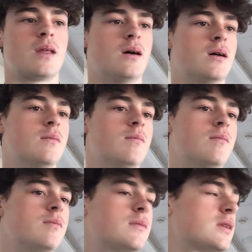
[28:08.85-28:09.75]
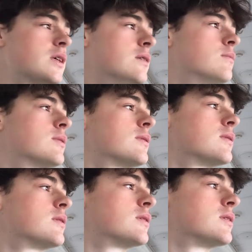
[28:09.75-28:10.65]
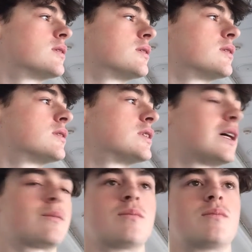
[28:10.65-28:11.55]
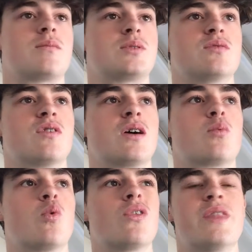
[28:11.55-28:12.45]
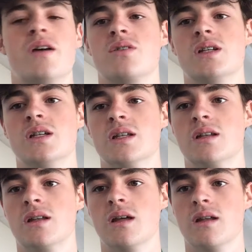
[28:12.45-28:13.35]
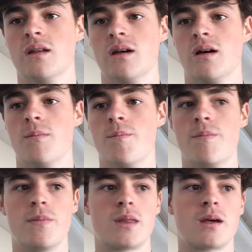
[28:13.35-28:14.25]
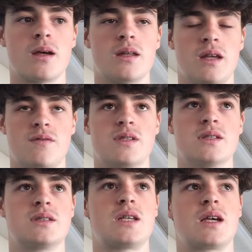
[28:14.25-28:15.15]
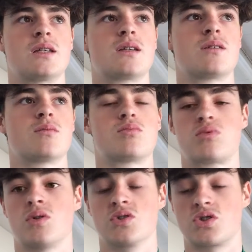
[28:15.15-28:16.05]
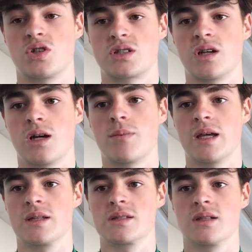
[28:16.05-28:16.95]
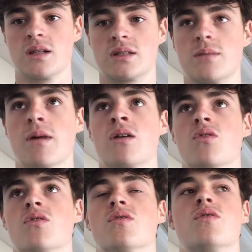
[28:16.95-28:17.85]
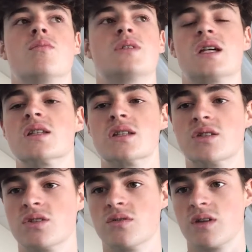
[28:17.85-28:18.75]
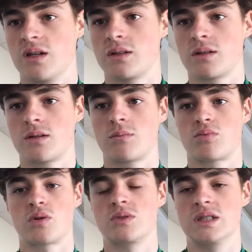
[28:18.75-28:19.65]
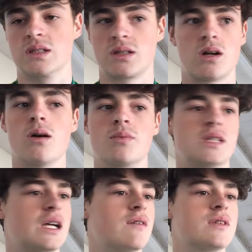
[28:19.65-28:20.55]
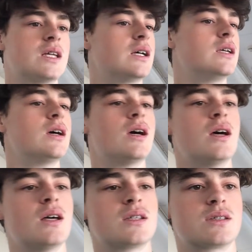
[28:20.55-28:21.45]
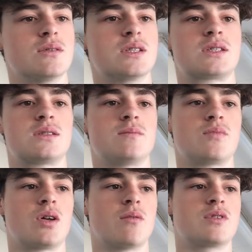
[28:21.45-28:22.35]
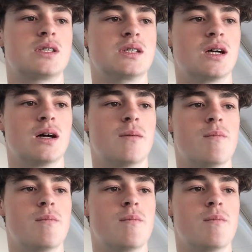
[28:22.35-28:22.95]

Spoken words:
and keep tabs of what they're eating, and they have to take on strict diet plans the amount of percentage of protein and carbs they have a day. So it's obviously